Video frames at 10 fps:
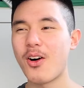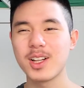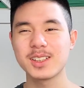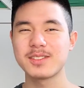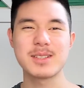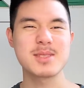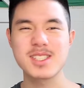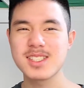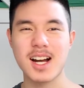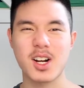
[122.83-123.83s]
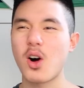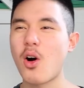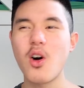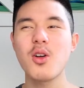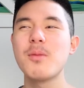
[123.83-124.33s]
all of them suck.
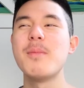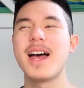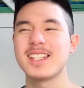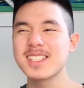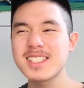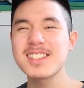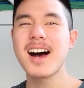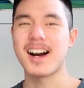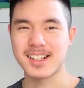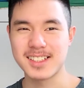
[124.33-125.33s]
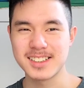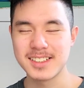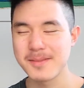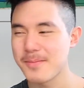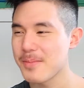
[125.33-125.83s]
All men suck.
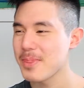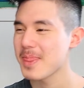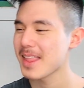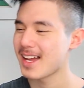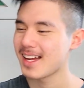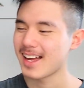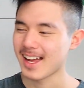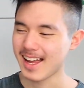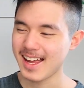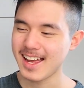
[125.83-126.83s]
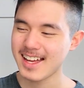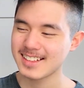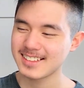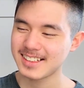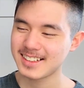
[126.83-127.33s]

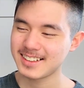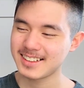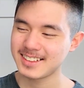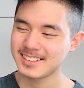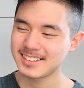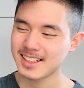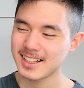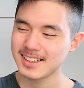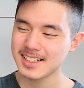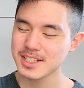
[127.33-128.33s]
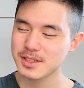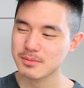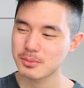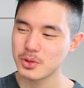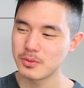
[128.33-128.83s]
And in this
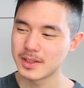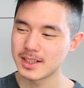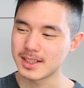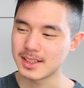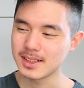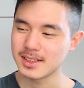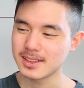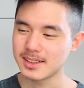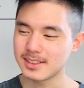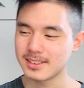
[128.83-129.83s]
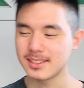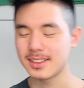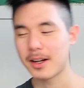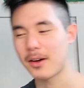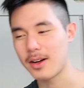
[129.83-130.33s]
movie,
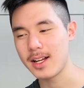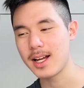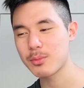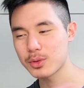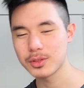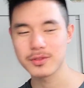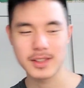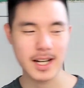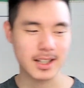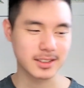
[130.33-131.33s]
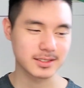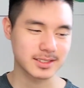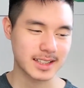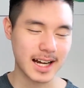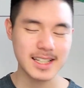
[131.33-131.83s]
Emerald Fennell
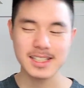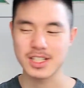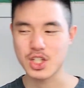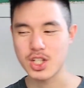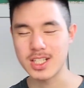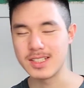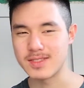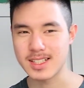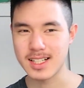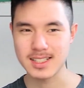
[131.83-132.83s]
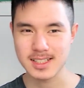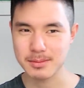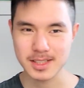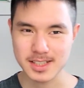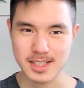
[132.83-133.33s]
kind of achieves
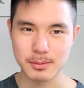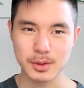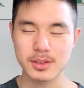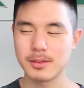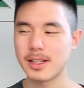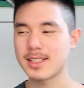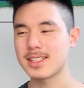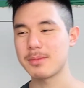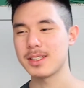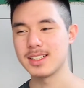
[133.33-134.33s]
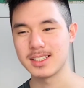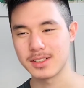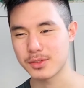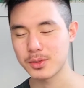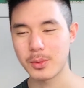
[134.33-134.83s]
something similar, except in a
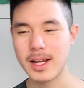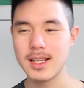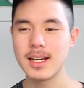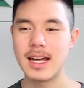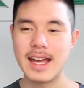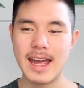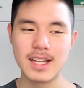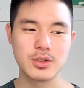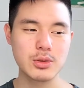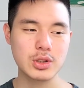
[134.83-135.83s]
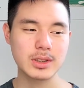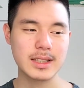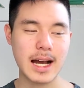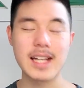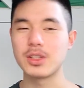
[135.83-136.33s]
different way. And
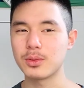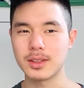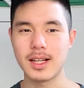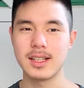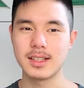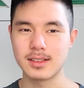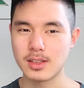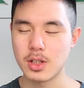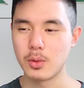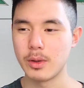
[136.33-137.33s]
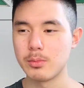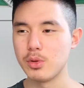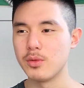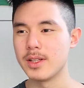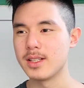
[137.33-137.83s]
usually I don't like it when
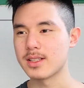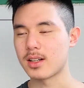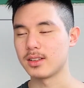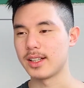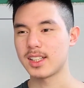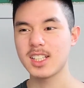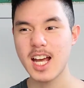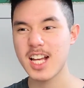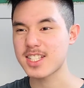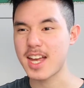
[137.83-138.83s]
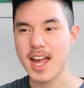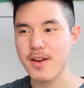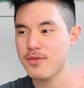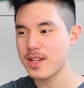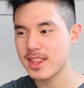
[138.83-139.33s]
movies are like, yes,
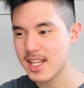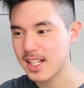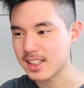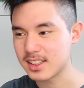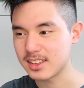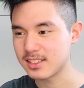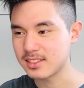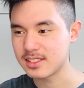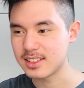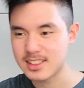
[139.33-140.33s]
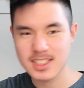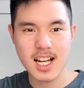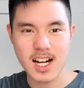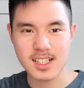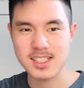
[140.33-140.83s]
everything
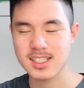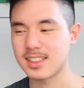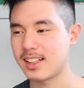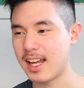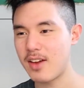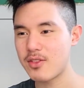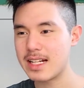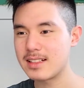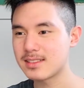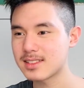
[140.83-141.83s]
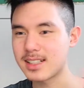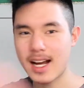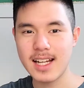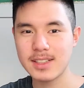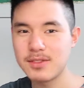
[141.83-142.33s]
sucks, like every
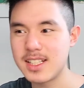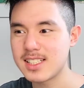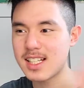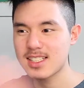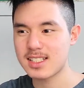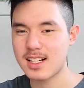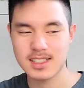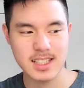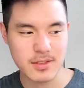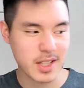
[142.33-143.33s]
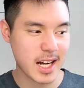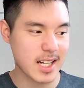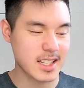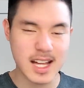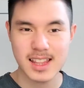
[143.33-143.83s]
kind of this thing sucks and every kind
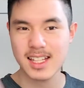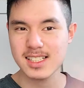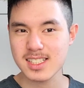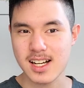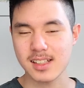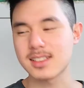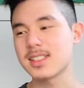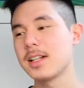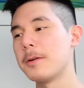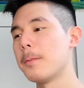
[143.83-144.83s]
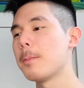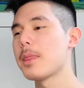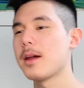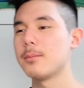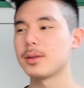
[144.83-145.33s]
of that thing sucks.
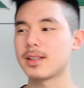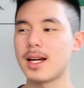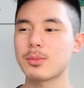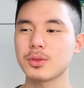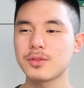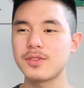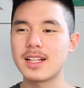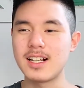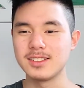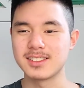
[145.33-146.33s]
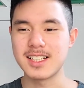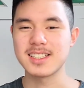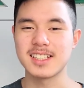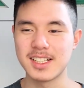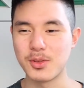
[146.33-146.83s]
But Emerald Fennell does
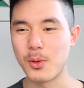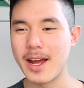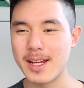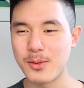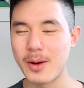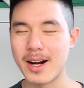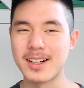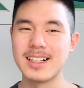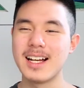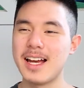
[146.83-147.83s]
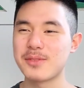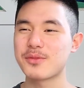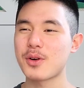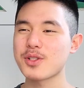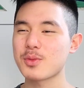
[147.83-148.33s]
it in a way where at
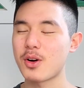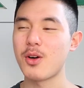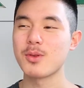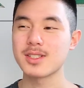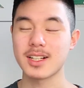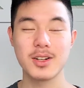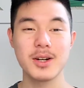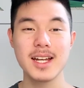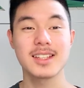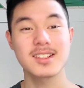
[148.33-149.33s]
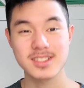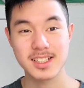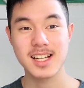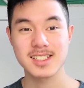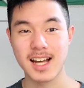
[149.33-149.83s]
first we're almost like, oh hey, there's a nice